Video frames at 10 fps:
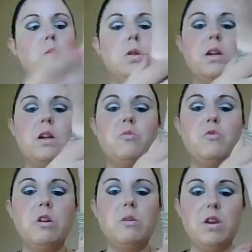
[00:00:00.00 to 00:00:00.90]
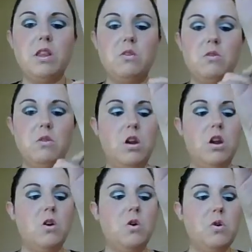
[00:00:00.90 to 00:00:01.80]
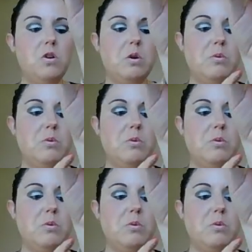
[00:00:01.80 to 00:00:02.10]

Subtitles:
look, I'm wearing my little coil